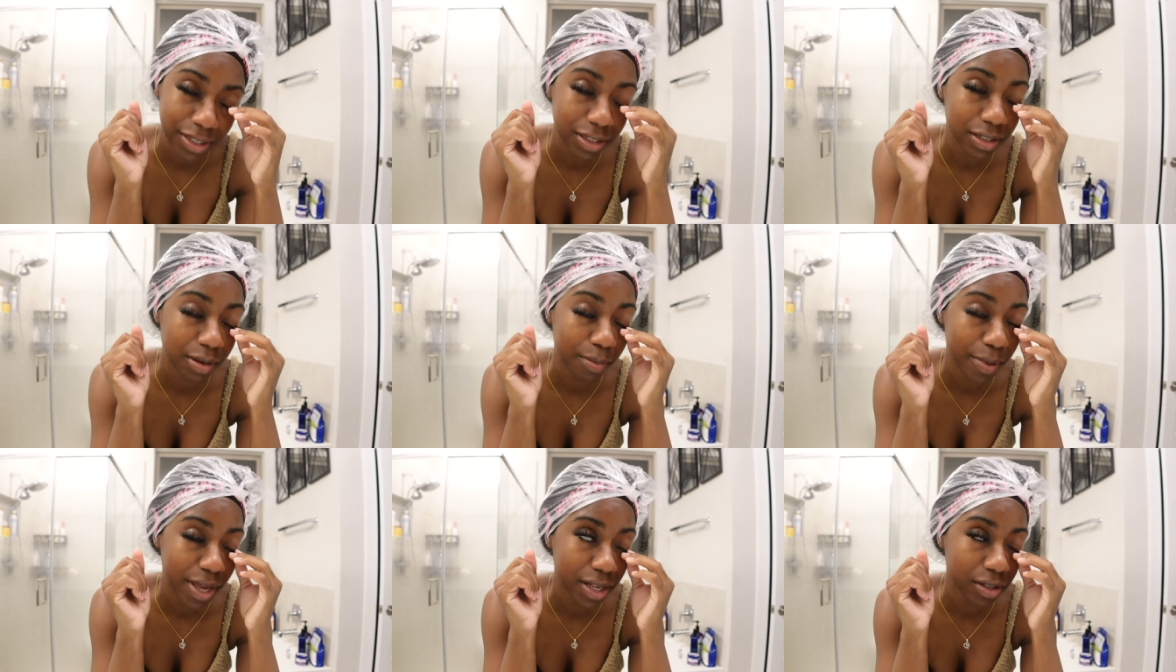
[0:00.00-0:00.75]
this is the
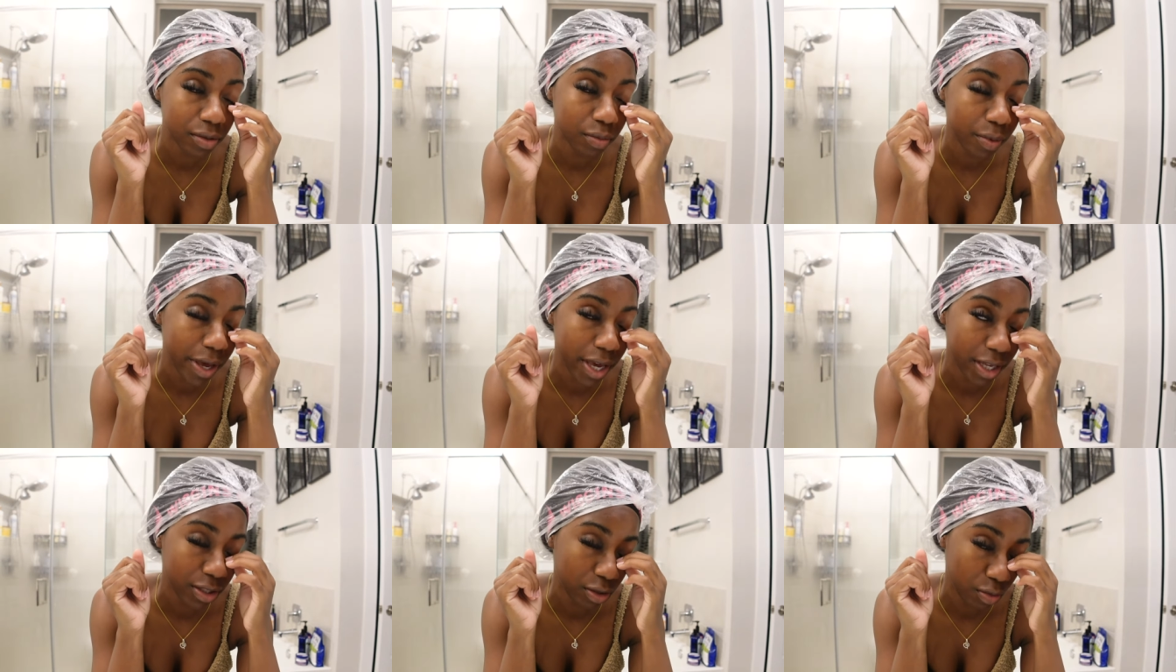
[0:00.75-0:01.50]
best
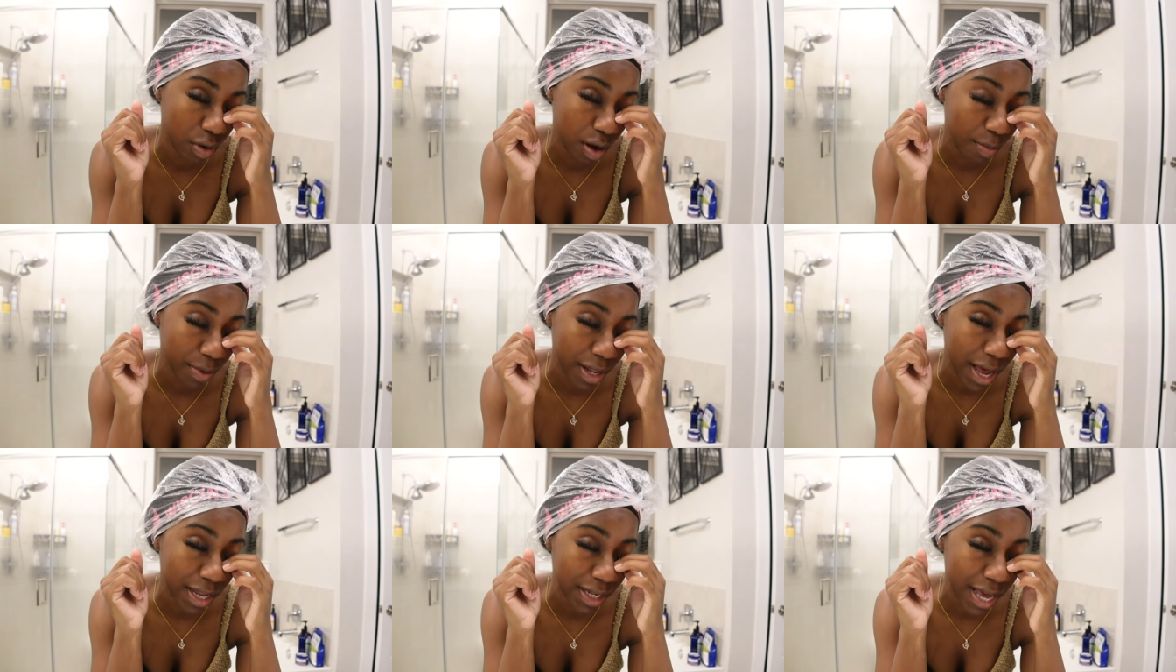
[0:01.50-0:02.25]
way to
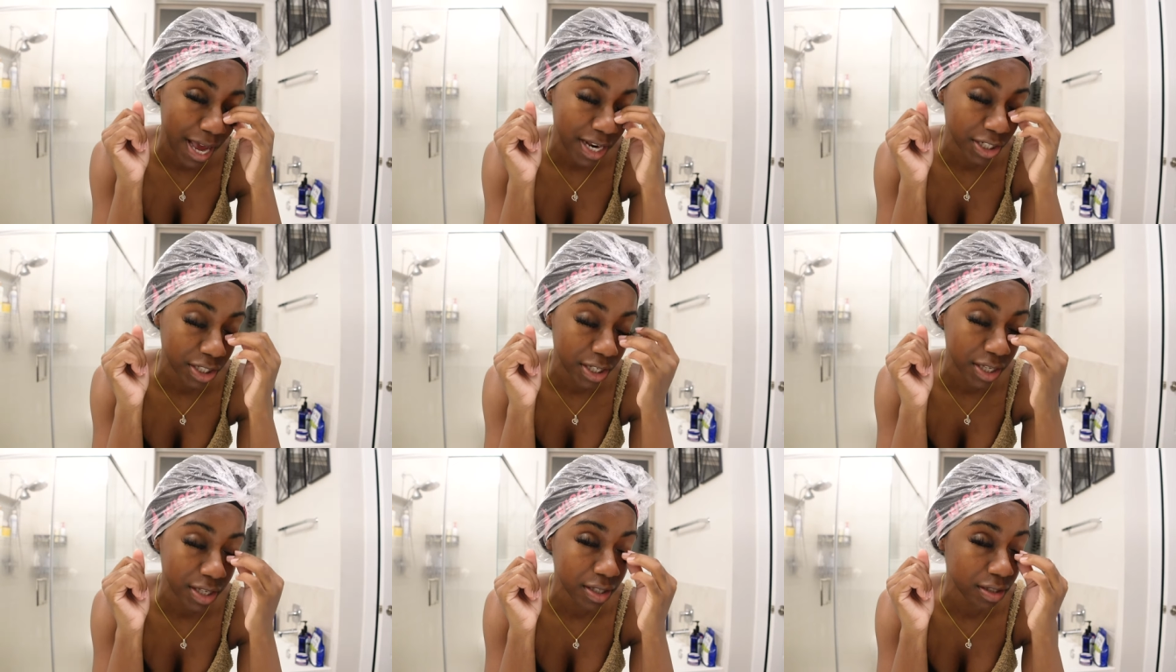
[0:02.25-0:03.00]
apply
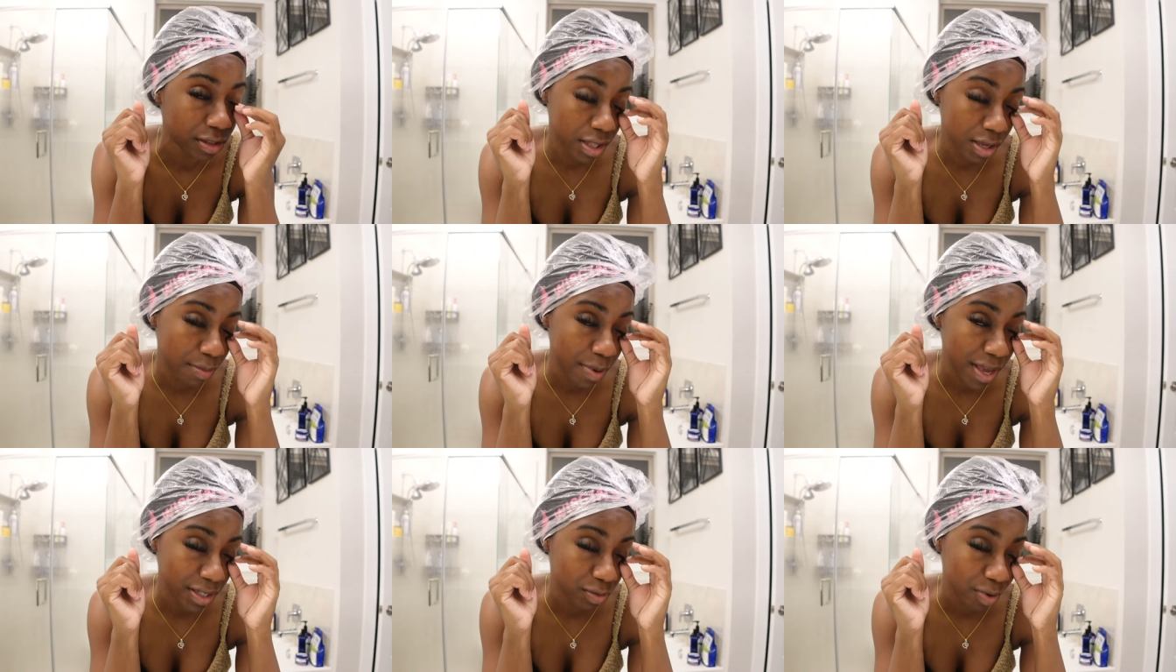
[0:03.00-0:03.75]
lashes, the
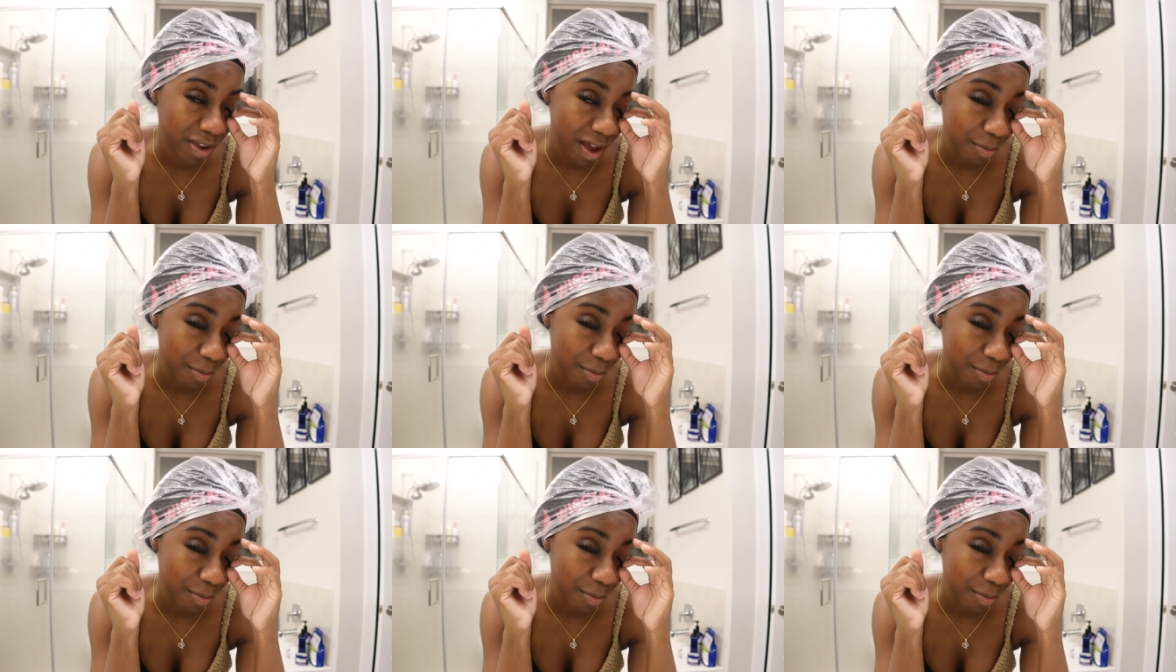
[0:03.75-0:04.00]
best way.